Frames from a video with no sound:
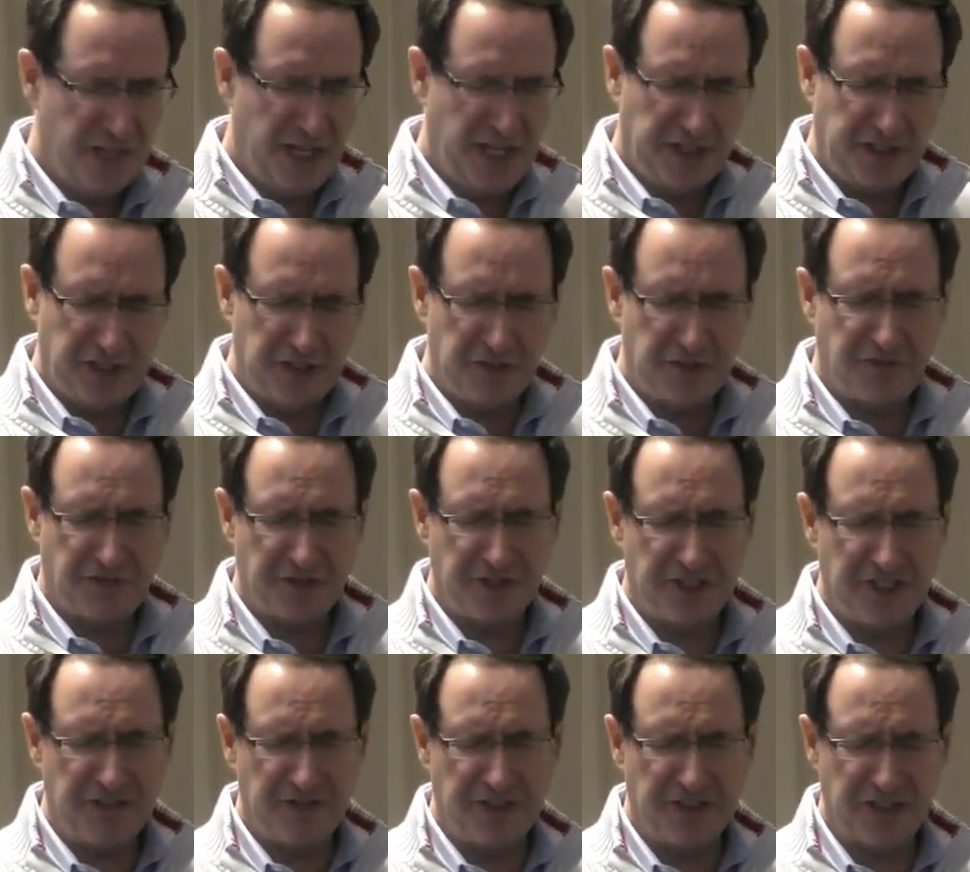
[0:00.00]
Thank you for
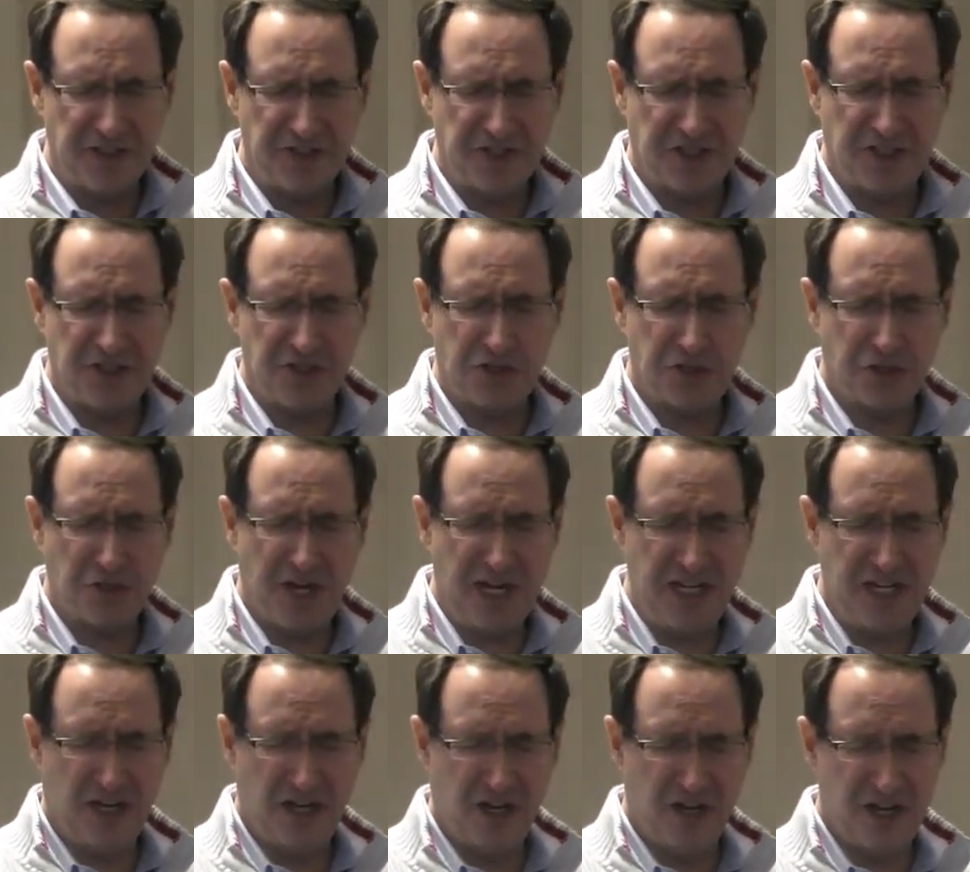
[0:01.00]
giving us
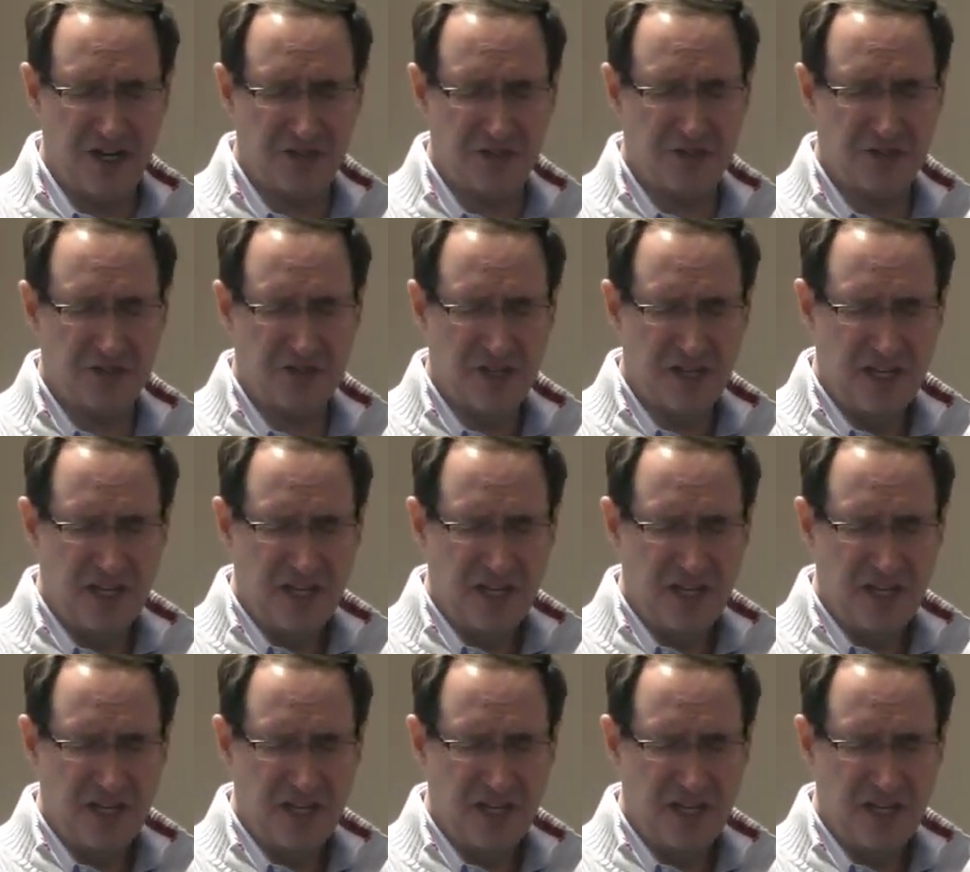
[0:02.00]
contrite hearts,